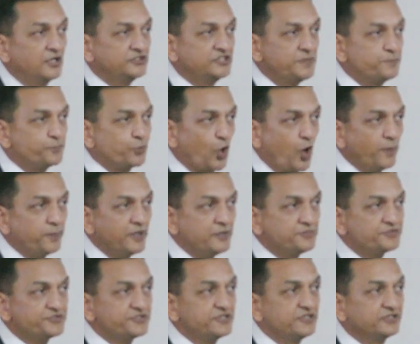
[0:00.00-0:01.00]
The
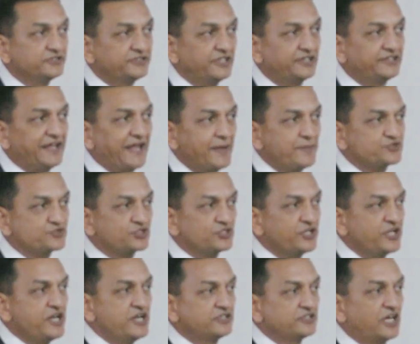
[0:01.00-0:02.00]
problems that dams
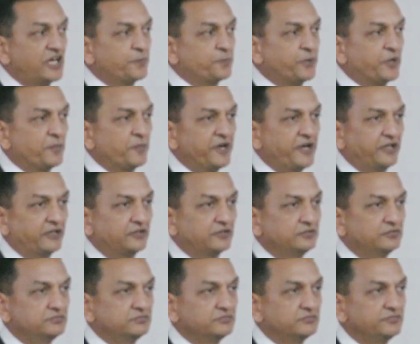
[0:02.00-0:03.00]
create are
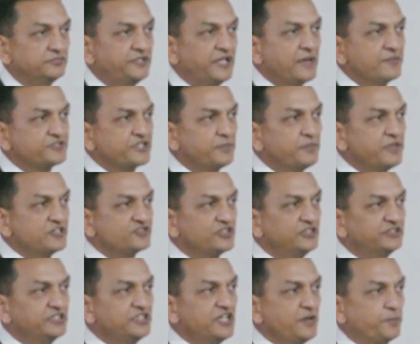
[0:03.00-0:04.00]
permanent. Dams are being
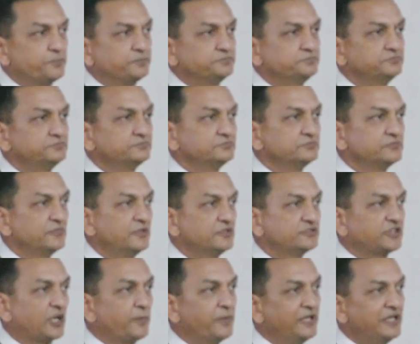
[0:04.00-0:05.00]
silted up.
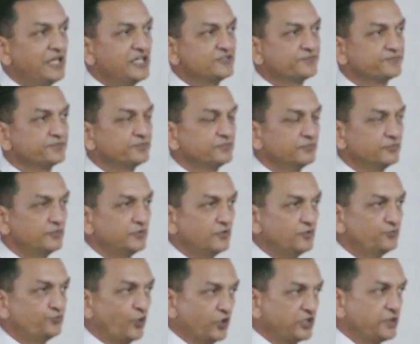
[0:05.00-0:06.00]
Tarbela is
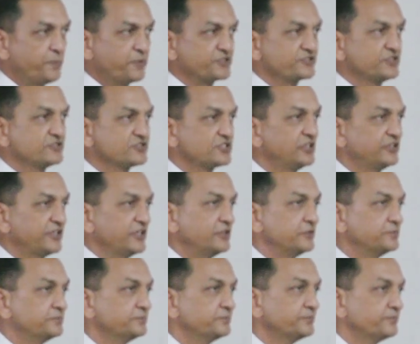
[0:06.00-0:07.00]
40%
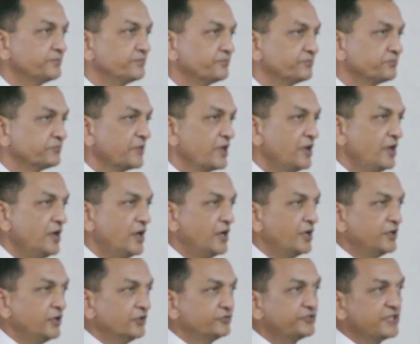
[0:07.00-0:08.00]
silted.
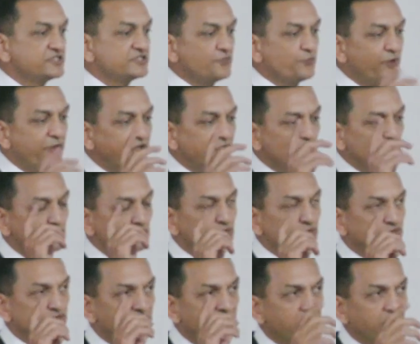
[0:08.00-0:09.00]
Now, there is a way
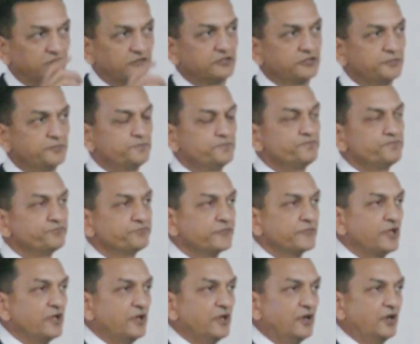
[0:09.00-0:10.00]
to
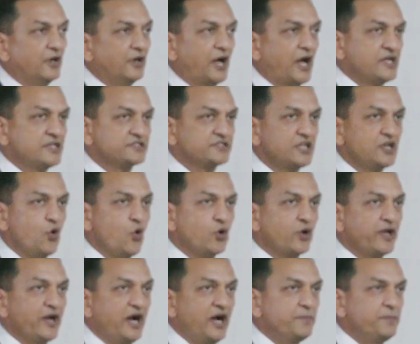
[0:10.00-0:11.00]
think. I say,
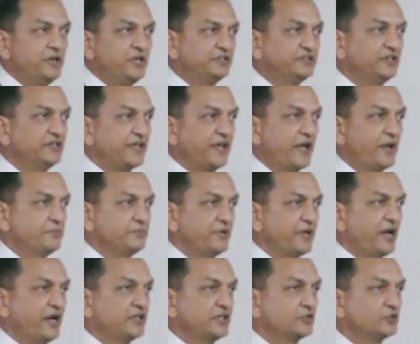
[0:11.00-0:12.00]
okay, I built a
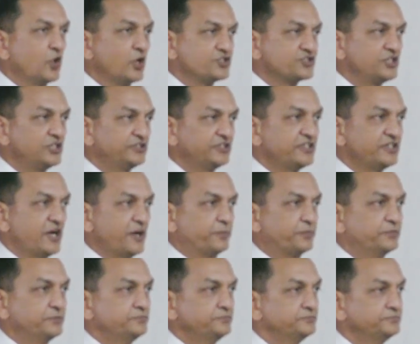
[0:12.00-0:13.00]
dam and it got silted
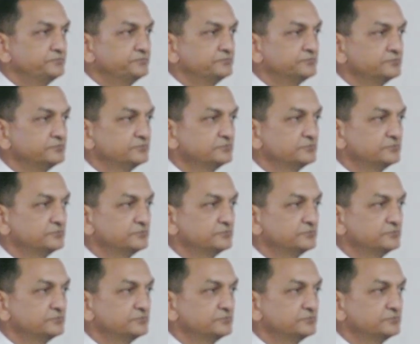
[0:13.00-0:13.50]
up.